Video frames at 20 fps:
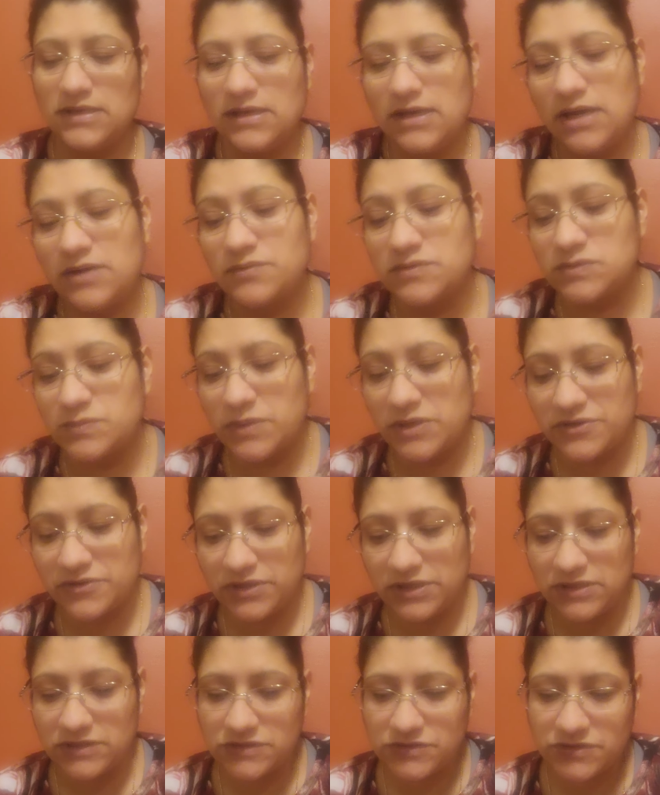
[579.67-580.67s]
I was
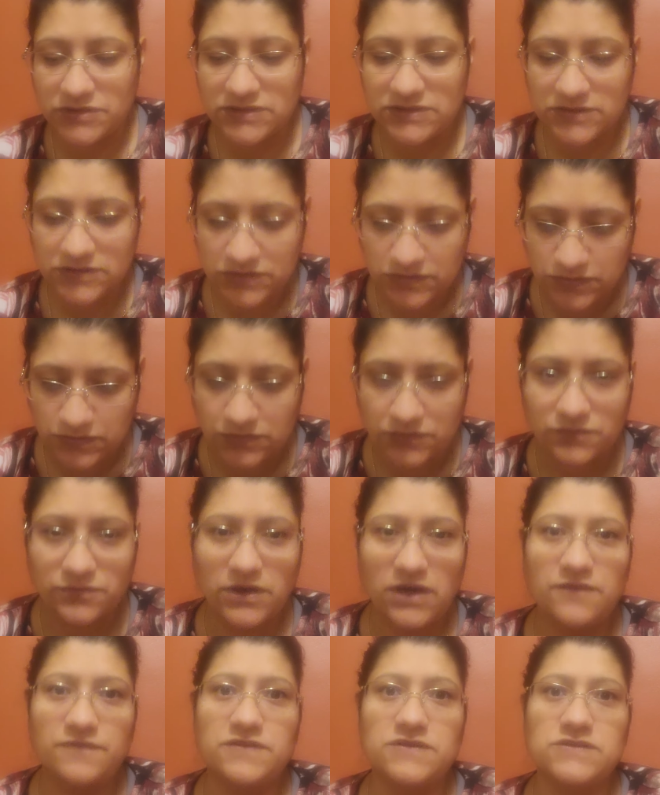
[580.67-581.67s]
very interested to
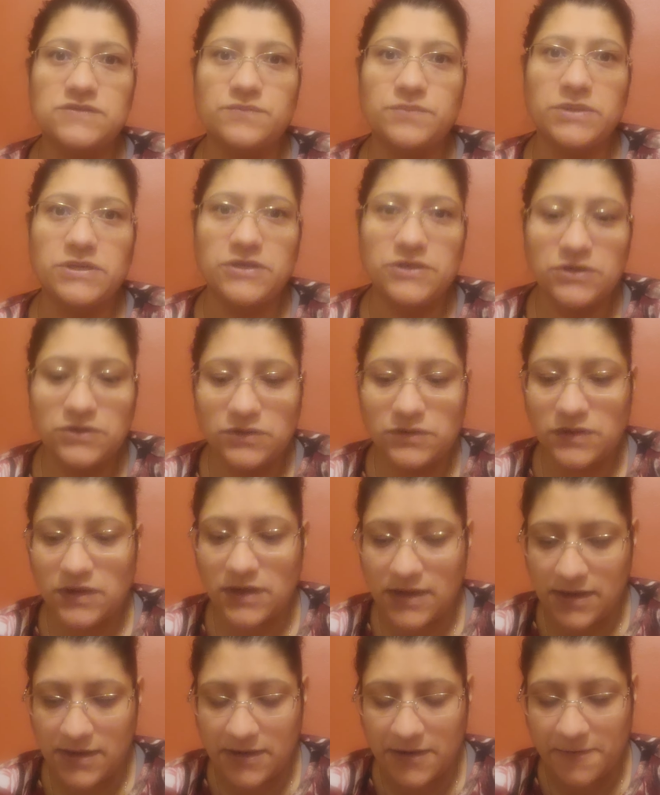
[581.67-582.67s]
grab this video
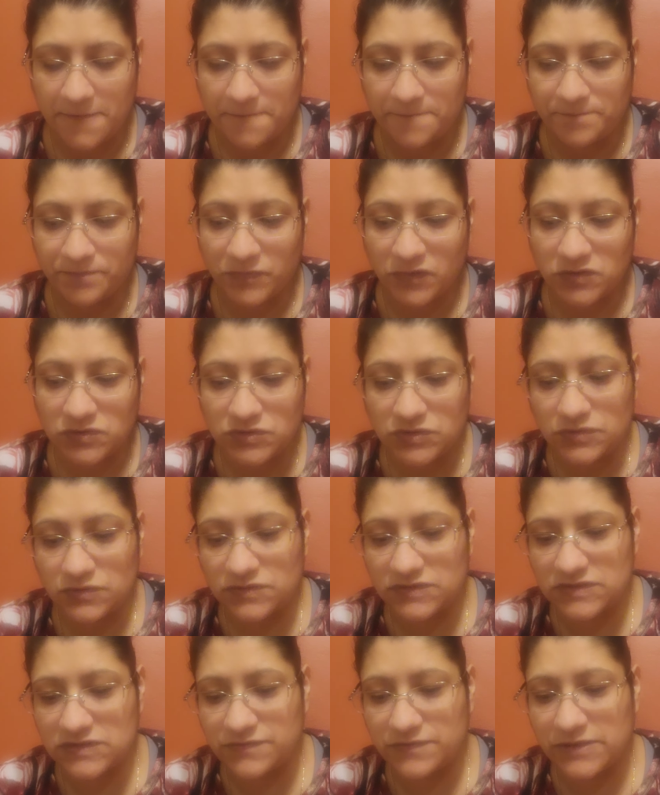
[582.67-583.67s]
or to
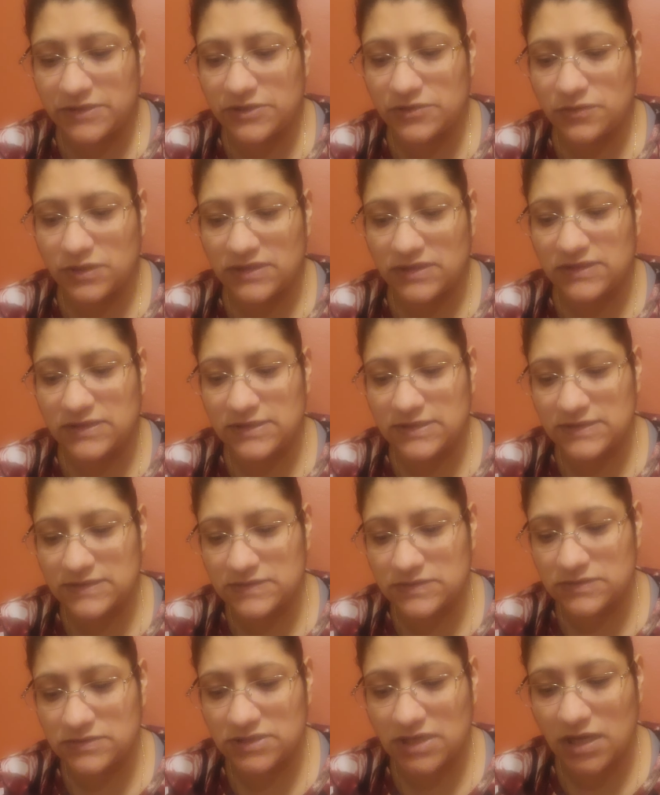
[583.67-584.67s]
do this video on
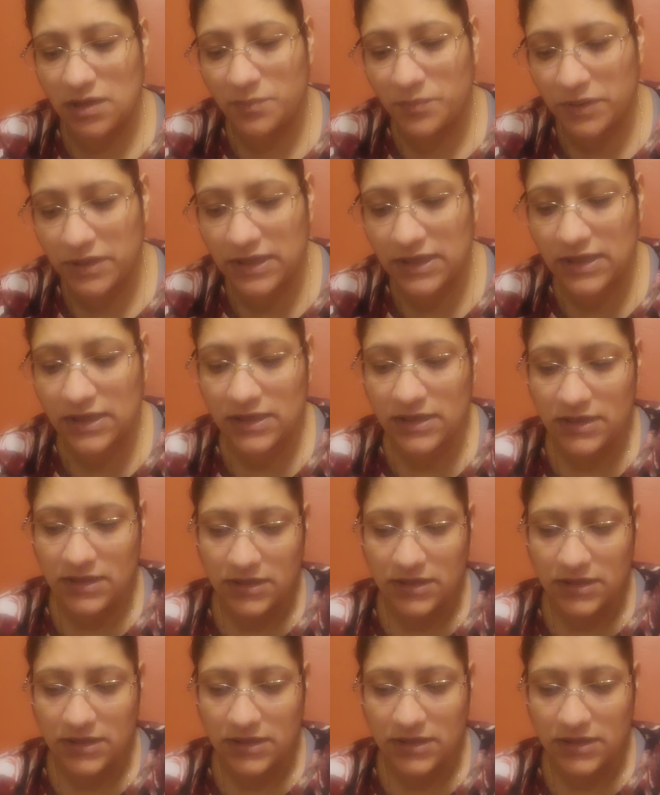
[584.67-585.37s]
this topic,